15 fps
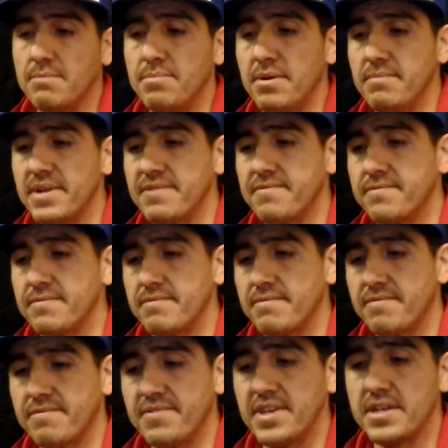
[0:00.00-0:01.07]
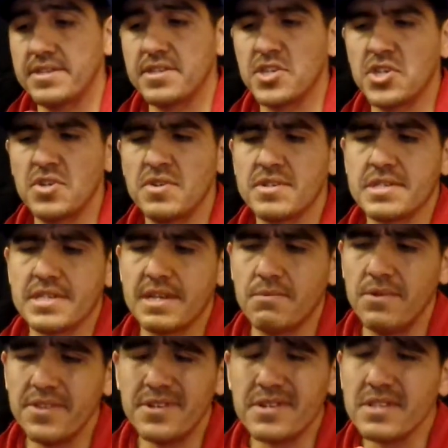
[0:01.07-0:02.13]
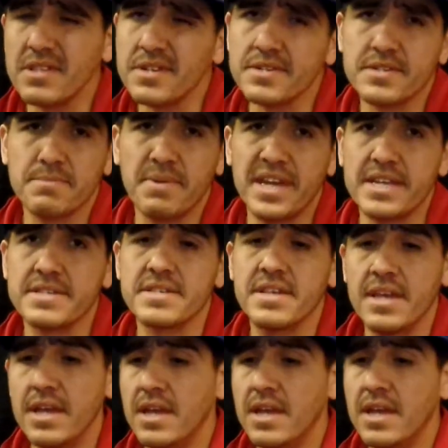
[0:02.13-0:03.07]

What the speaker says: Put my feet in the shoes. I was like, well, there's a little space.